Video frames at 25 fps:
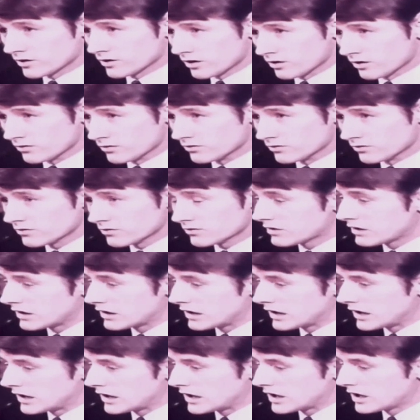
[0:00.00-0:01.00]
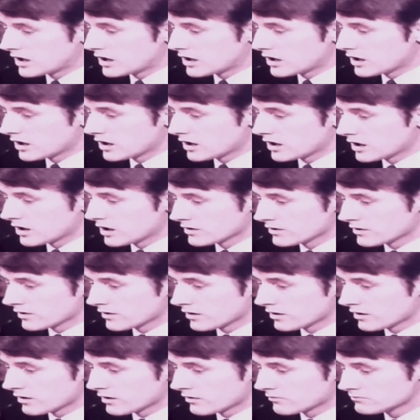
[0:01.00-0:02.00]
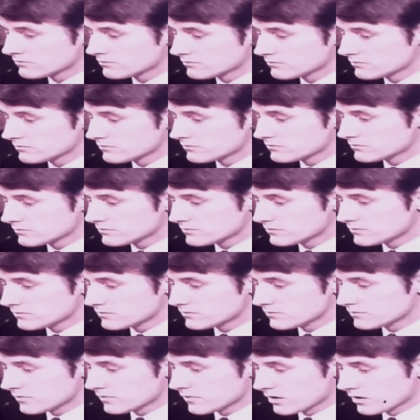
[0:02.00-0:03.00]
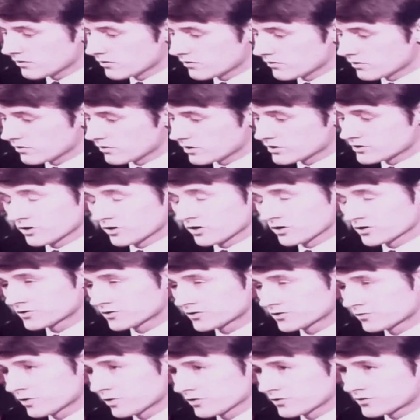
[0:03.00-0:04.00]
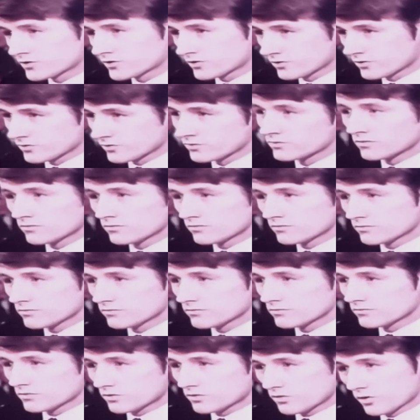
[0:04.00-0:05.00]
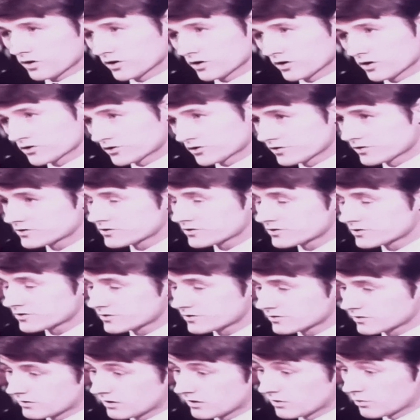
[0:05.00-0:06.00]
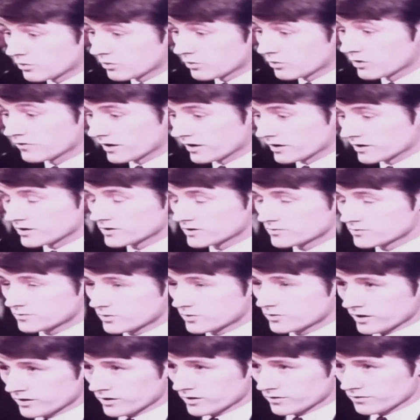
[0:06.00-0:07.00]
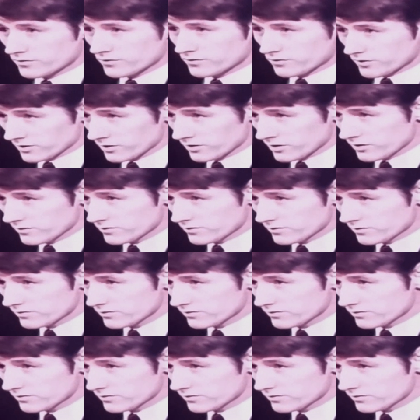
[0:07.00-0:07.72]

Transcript: who we know, and Reggie asked him one or two questions, and with that he's pulled out a flick